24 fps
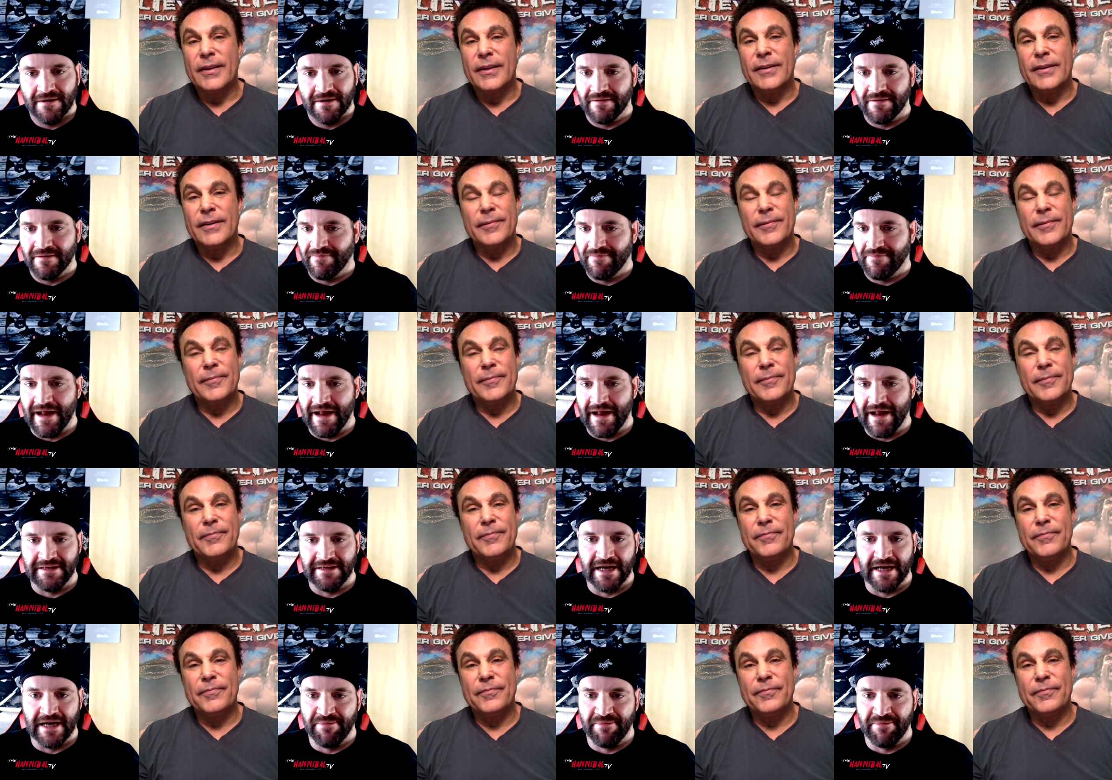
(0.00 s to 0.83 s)
Speaker 1: any
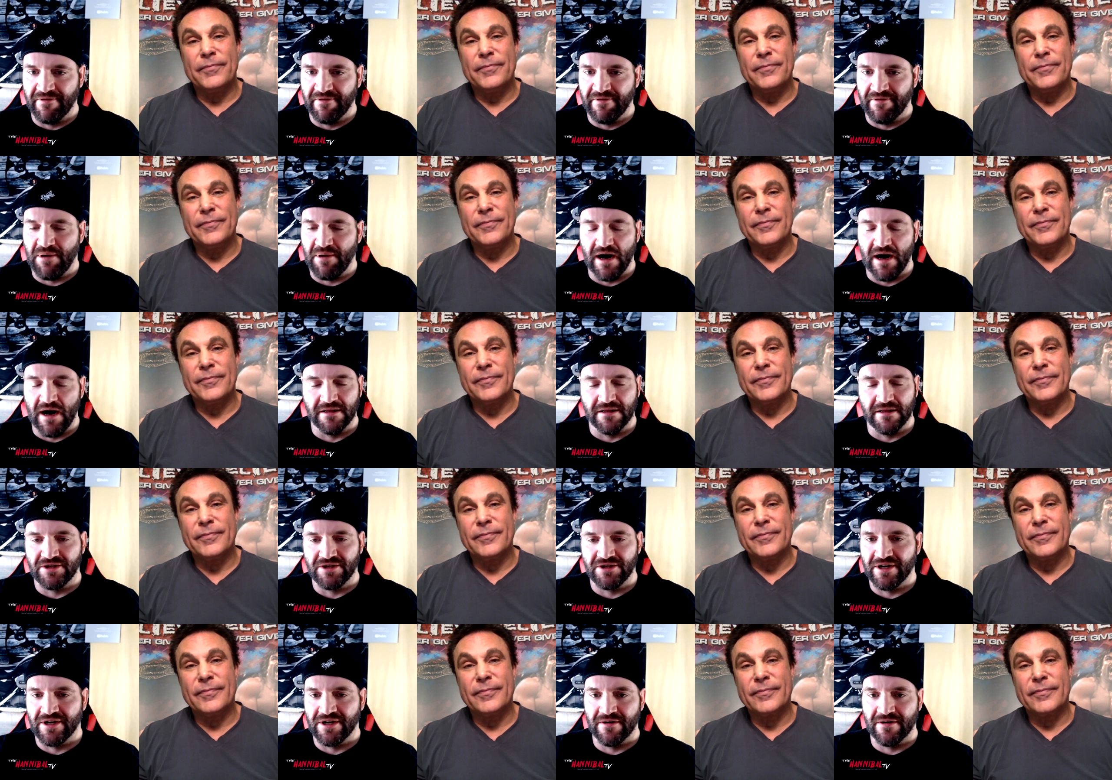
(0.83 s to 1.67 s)
type of apology
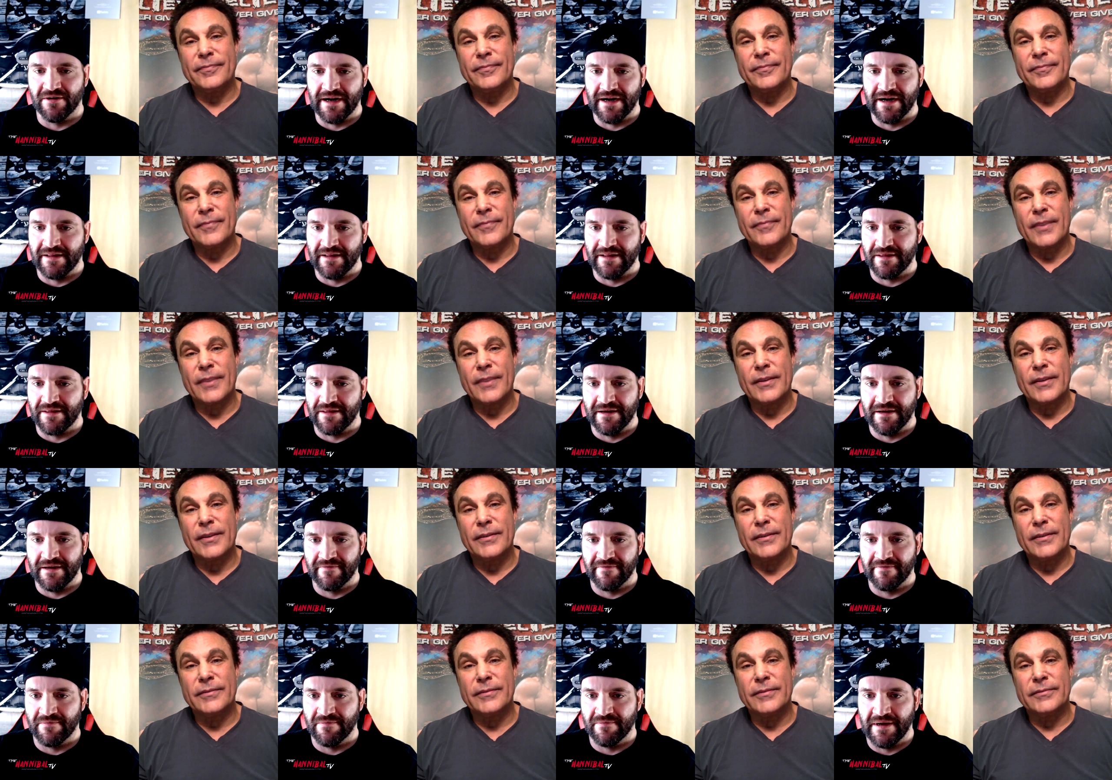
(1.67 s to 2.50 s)
or anything
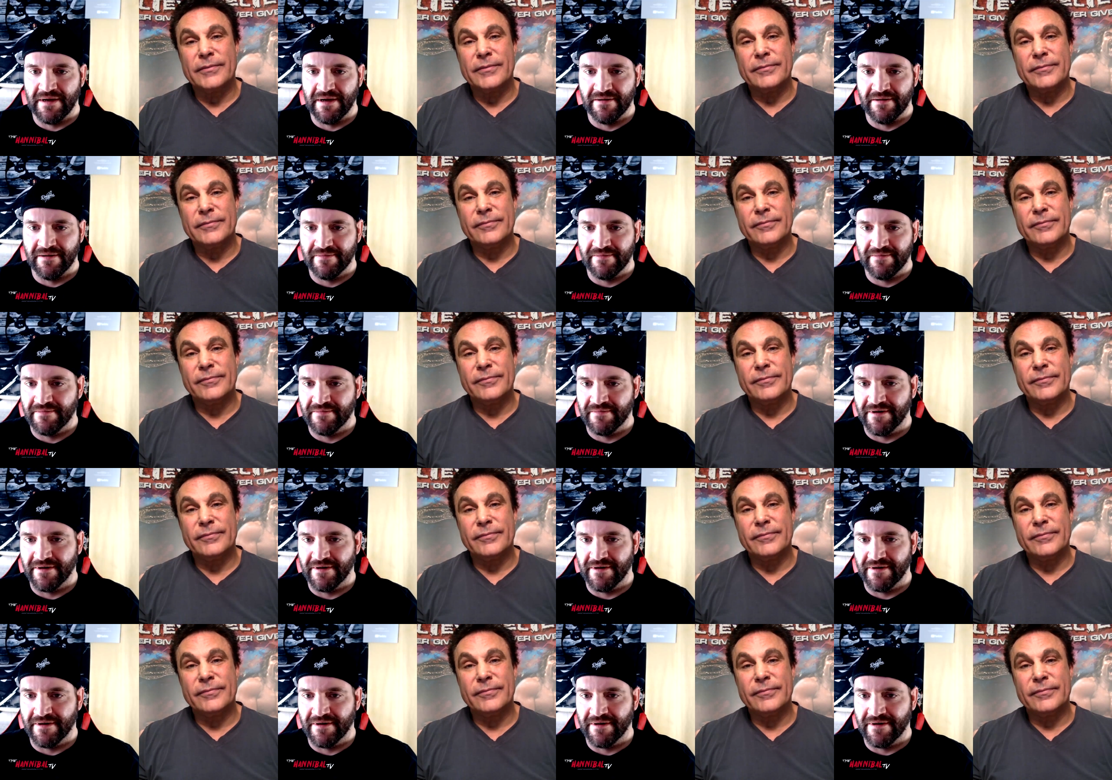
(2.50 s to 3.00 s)
from him?